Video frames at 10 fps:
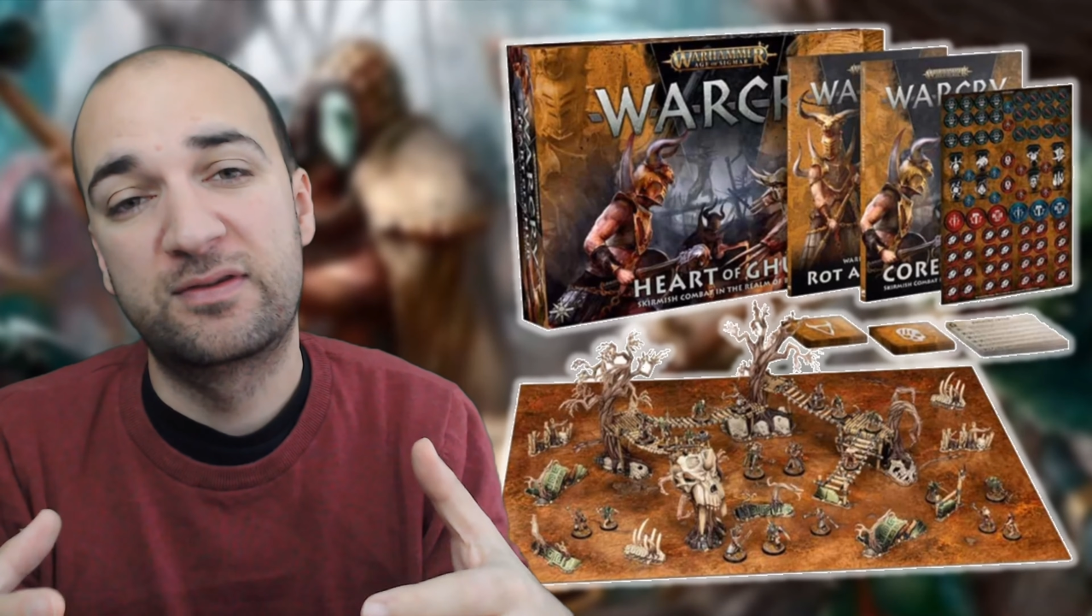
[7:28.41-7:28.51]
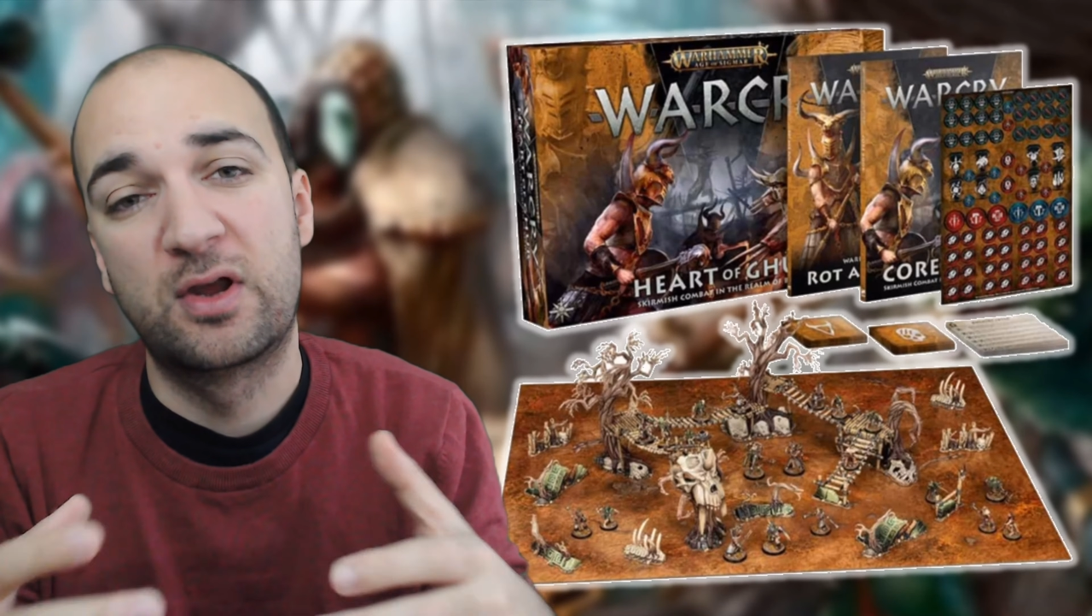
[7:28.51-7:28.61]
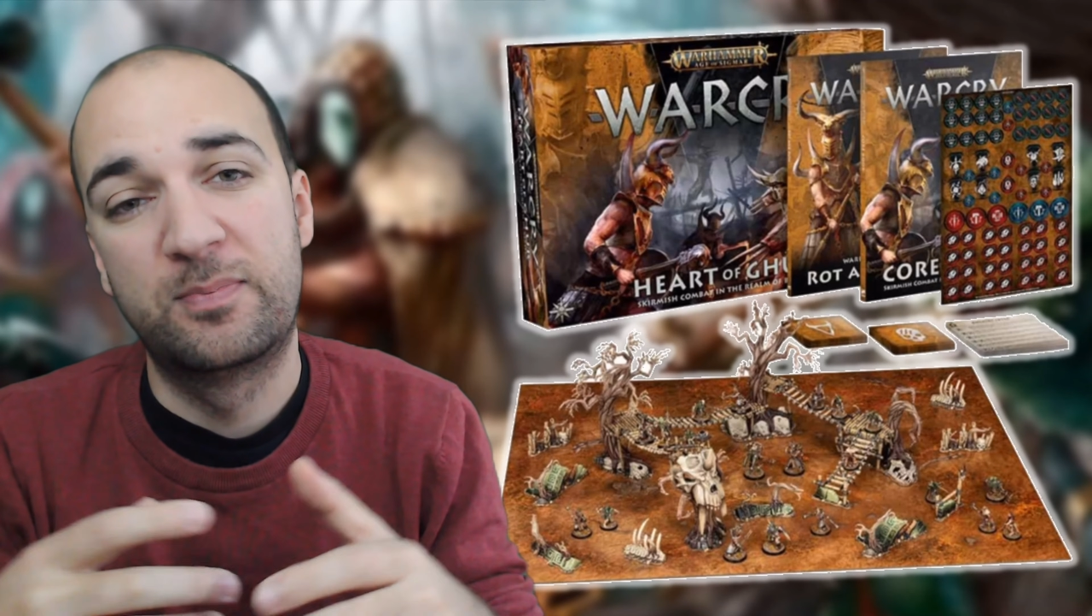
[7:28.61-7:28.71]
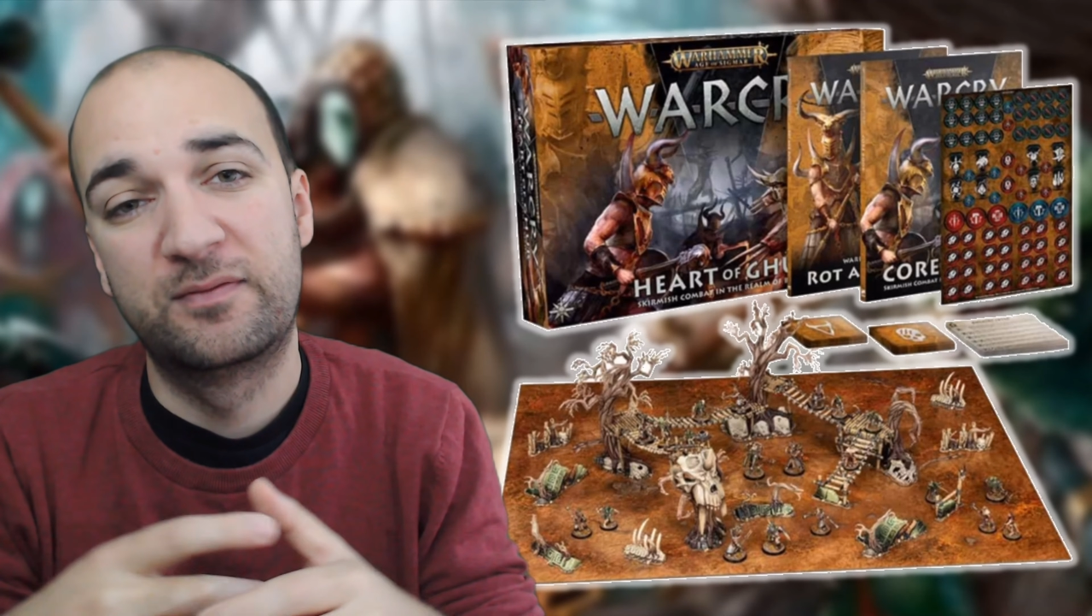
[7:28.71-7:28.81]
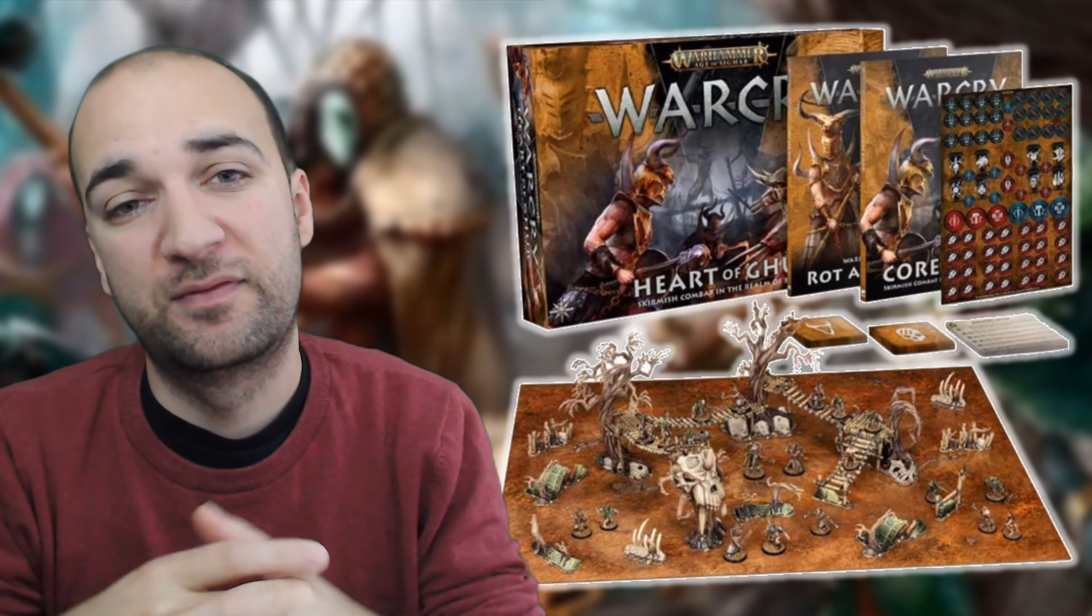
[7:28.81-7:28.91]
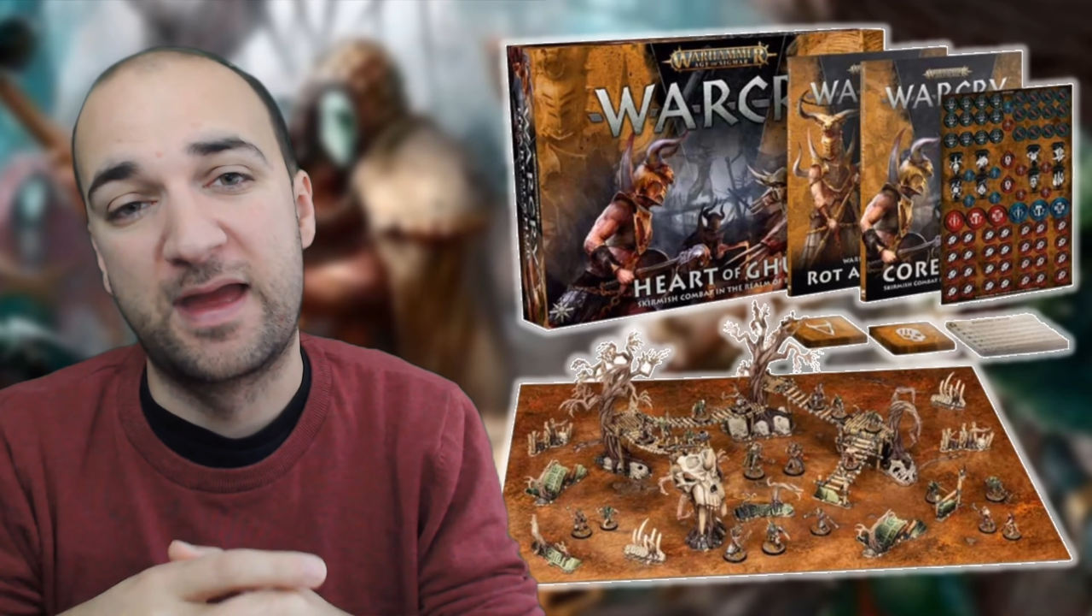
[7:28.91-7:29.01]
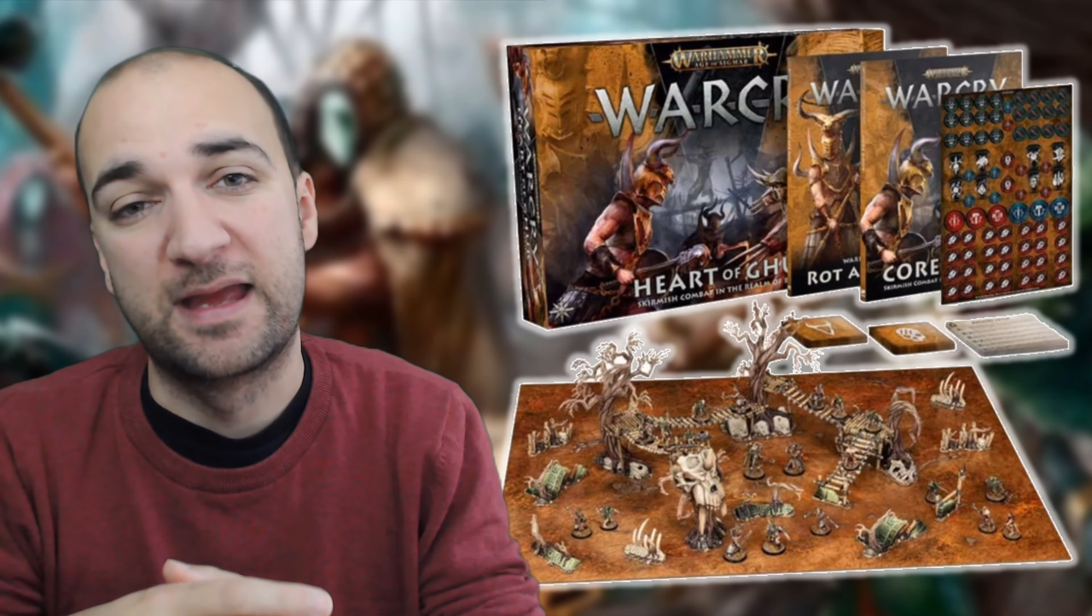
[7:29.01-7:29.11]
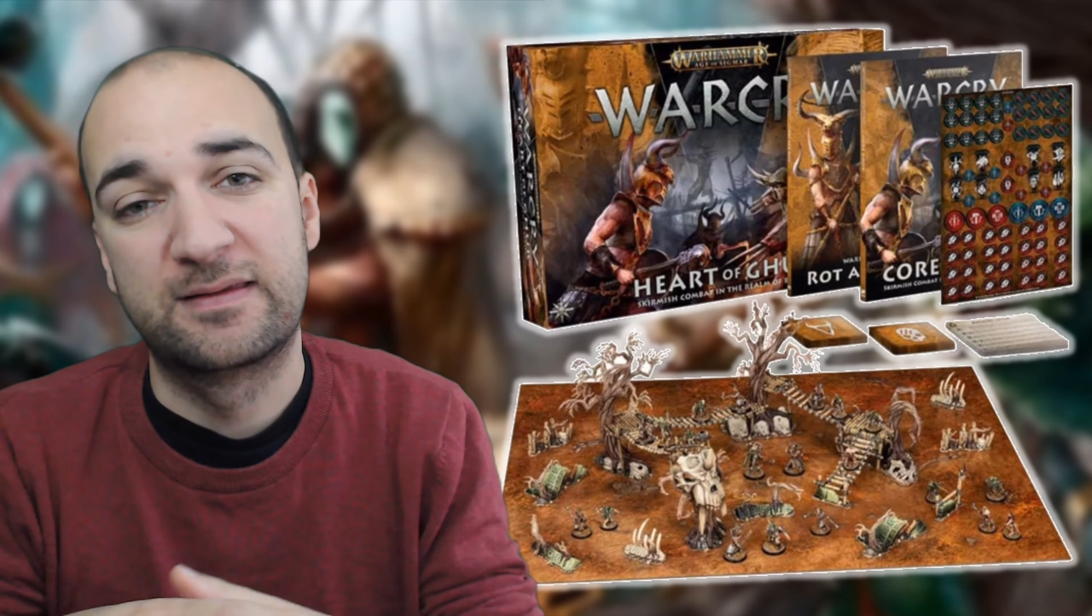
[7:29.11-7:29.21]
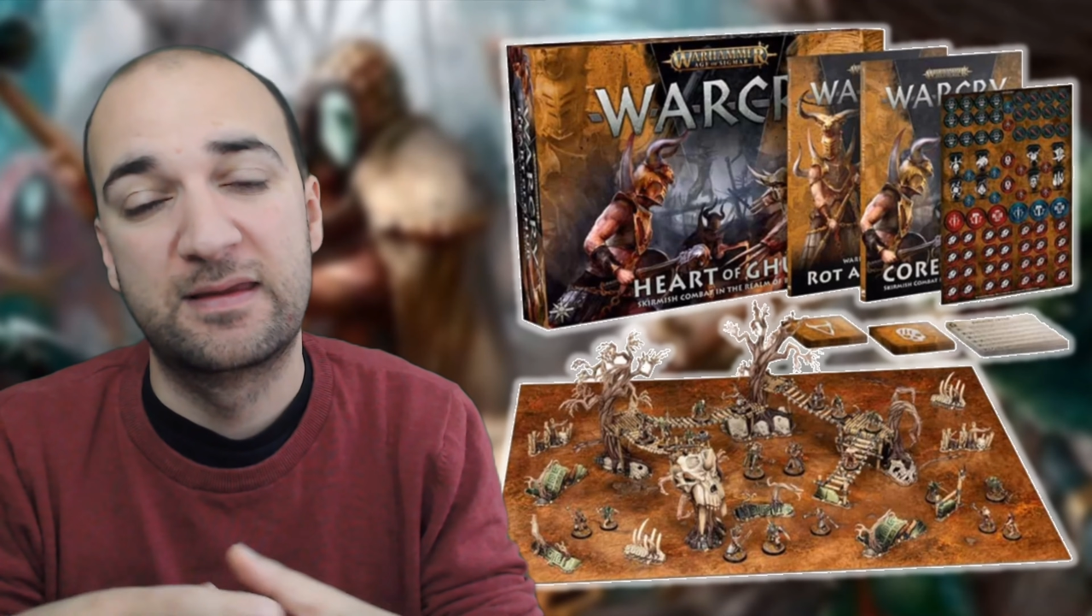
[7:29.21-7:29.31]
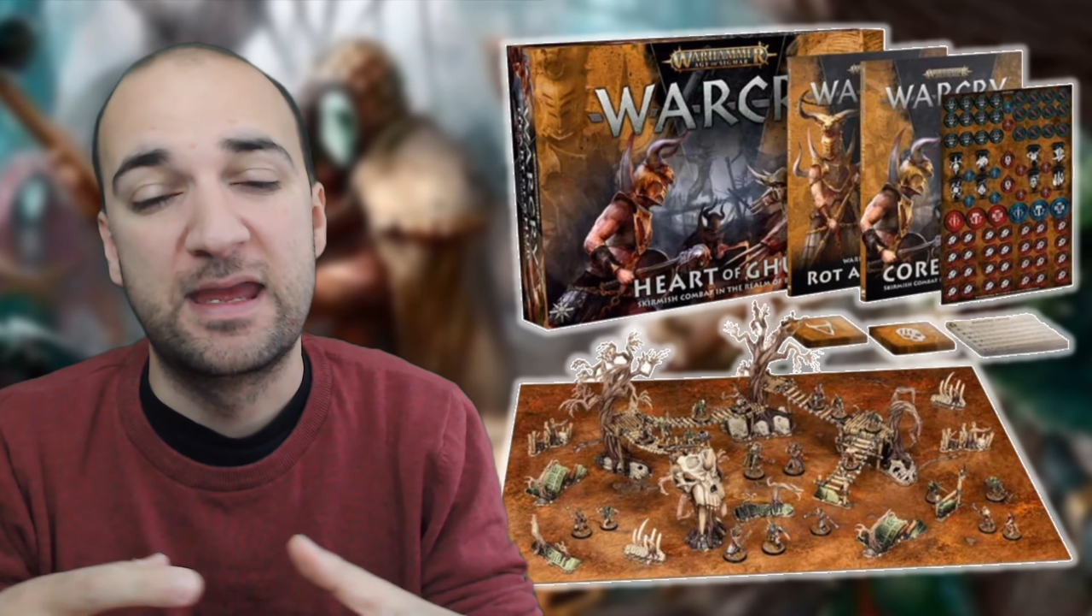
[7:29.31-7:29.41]
top of
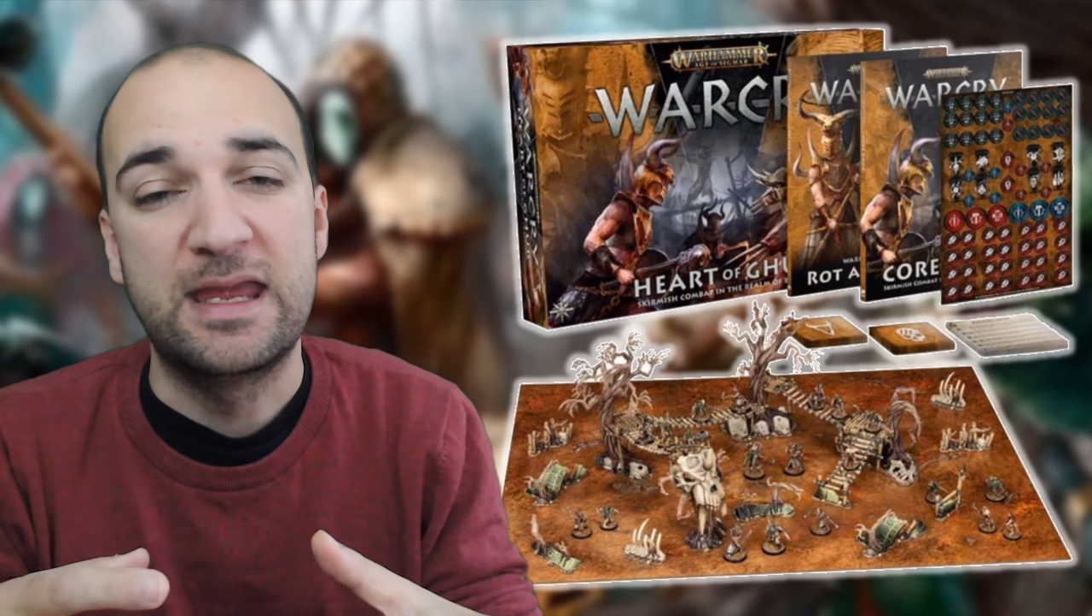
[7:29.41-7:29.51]
that,